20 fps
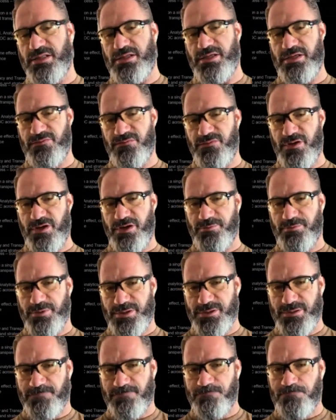
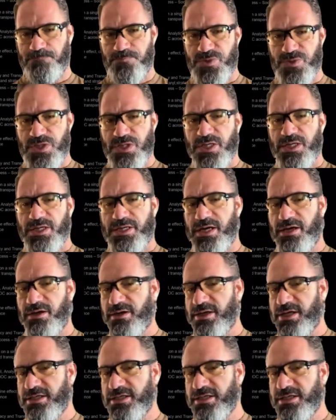environment. Now,